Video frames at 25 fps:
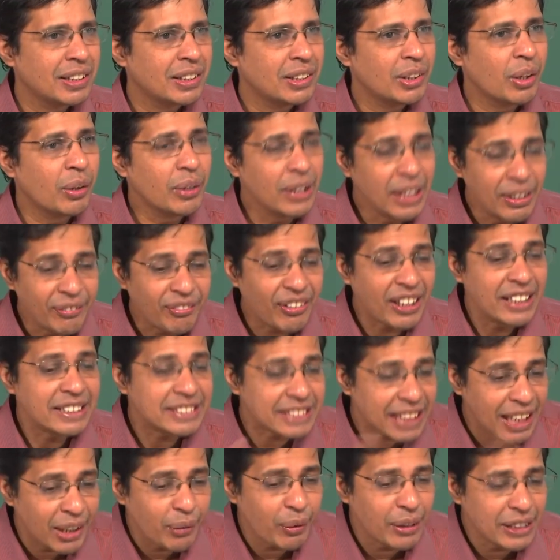Now he
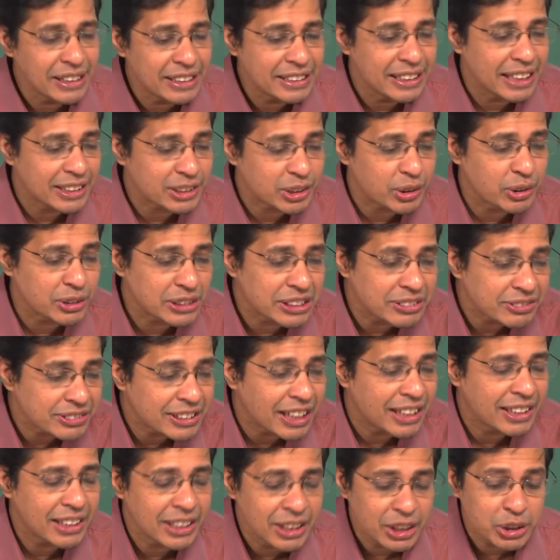finds A1 in exclusive
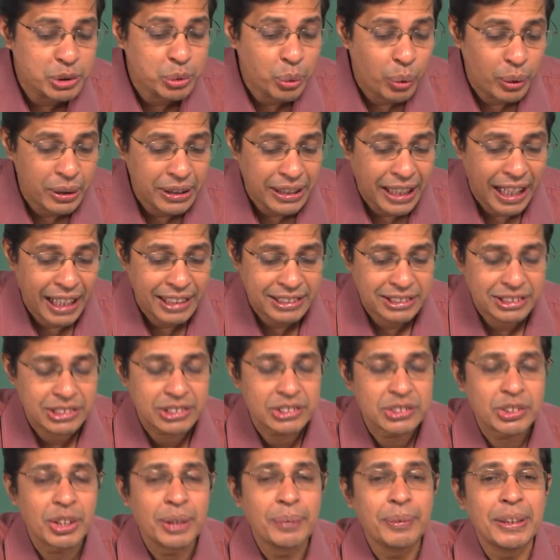state in his own cache.
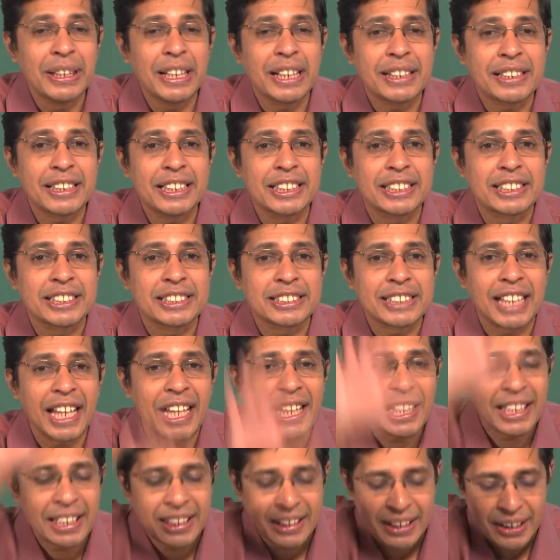So immediately it will
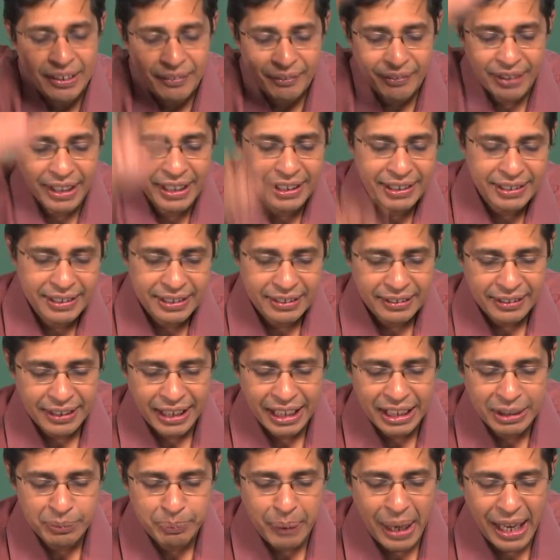say wait
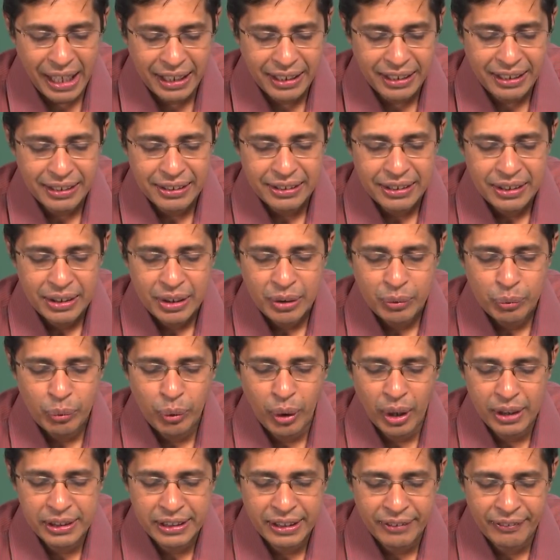write back
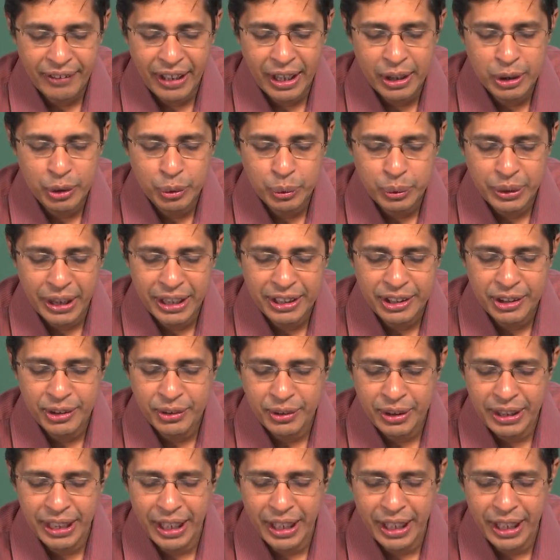what the value 10 into